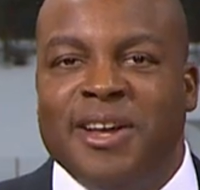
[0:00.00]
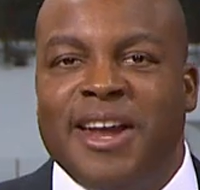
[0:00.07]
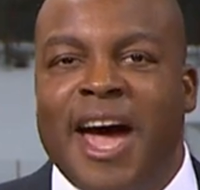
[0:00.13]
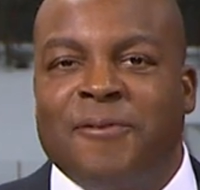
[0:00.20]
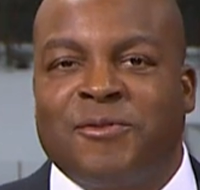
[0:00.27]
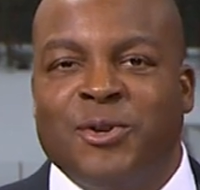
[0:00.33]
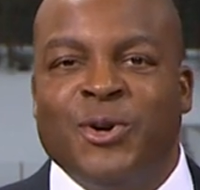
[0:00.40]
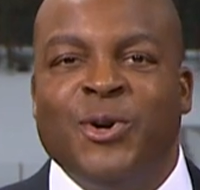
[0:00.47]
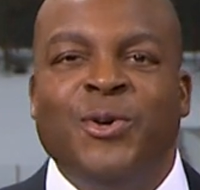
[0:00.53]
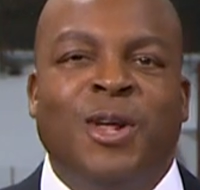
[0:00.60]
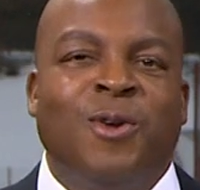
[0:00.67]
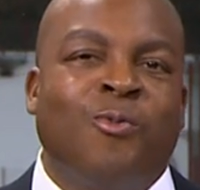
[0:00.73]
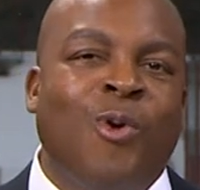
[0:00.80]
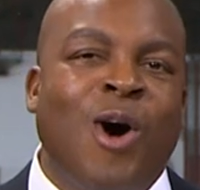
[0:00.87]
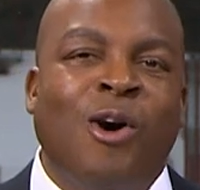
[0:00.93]
Good
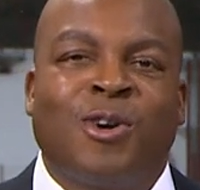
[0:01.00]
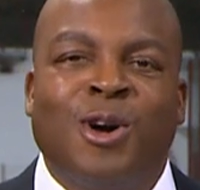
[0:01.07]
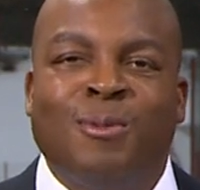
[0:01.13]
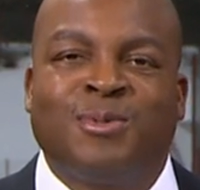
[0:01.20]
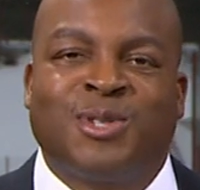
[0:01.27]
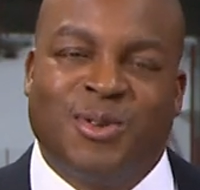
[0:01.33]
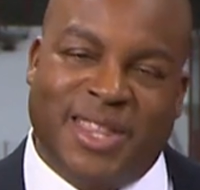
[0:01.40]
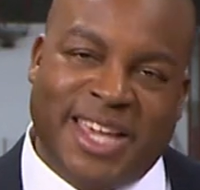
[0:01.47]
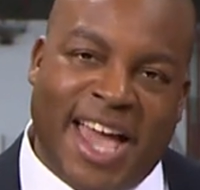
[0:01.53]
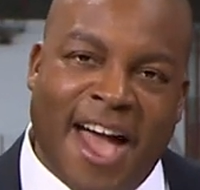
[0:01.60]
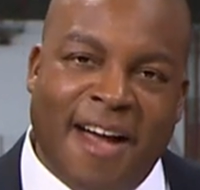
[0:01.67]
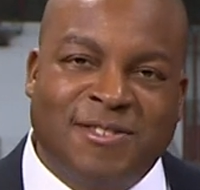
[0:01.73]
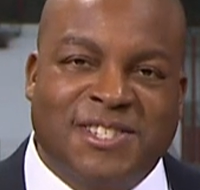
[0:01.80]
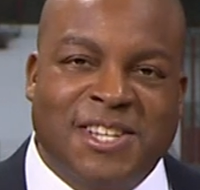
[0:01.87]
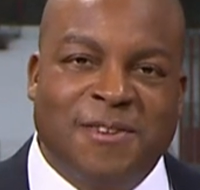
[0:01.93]
afternoon and welcome to
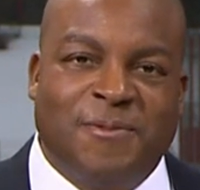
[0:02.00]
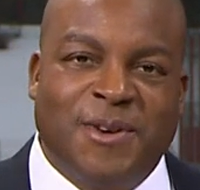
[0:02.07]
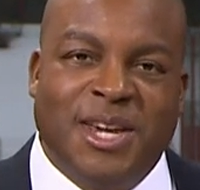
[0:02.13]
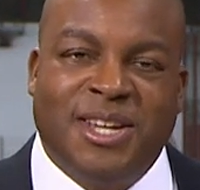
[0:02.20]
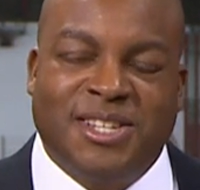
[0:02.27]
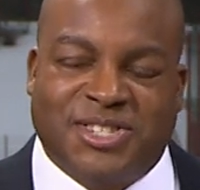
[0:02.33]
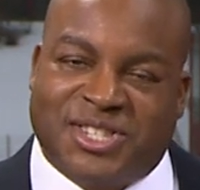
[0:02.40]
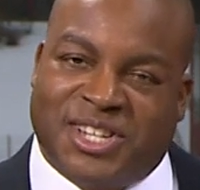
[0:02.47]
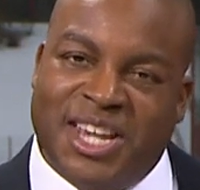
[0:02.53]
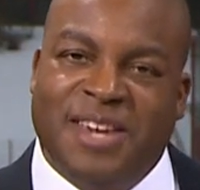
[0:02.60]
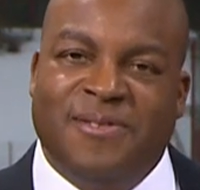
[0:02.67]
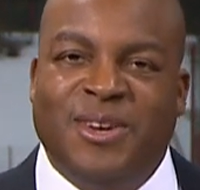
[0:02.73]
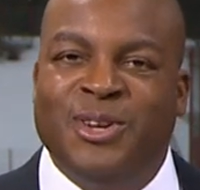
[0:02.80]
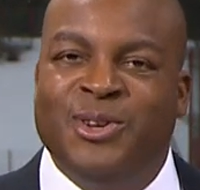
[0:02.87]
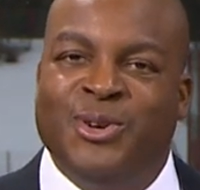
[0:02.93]
the FCB
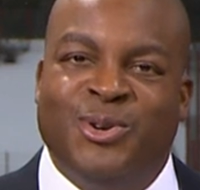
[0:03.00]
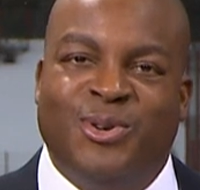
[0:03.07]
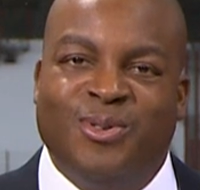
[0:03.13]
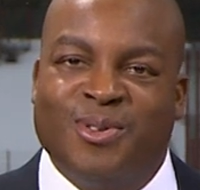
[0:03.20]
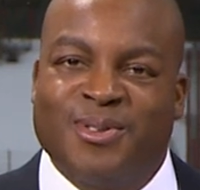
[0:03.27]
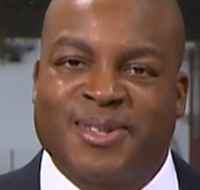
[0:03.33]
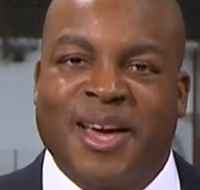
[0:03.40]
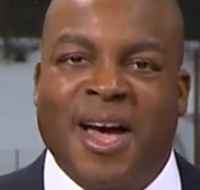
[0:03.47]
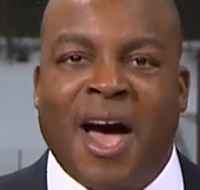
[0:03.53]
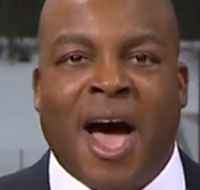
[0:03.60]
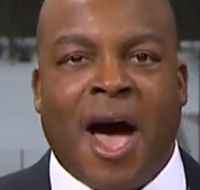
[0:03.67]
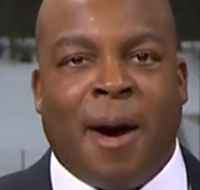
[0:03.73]
TV News.